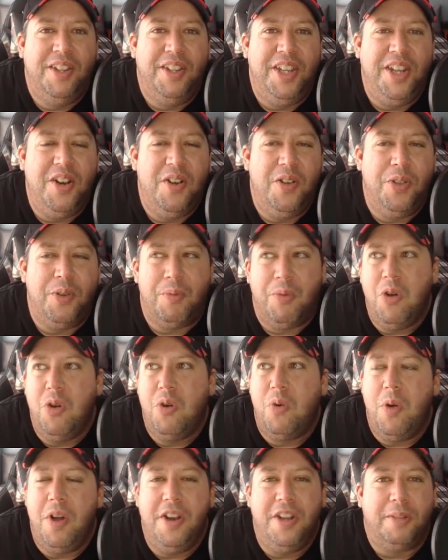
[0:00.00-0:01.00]
the
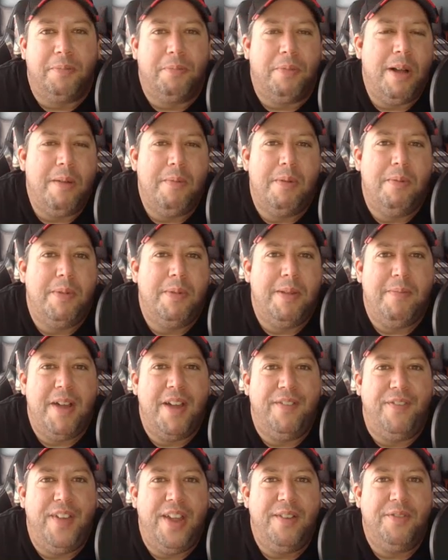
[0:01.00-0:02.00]
Rogue One is probably my
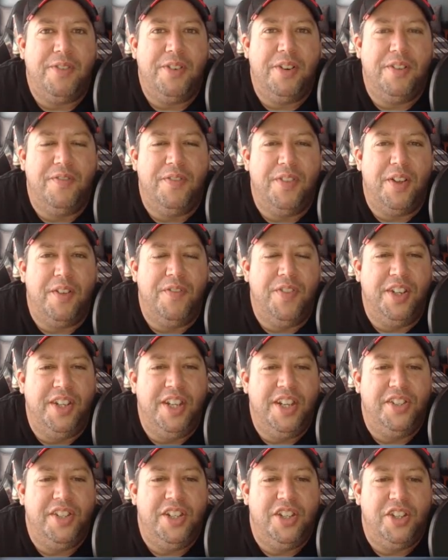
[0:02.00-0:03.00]
favorite of the
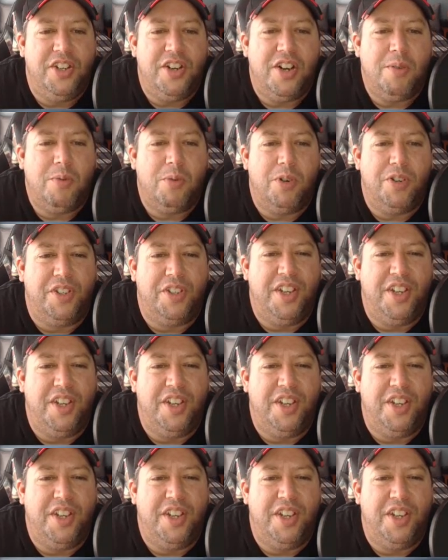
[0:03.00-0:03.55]
Disney Star Wars,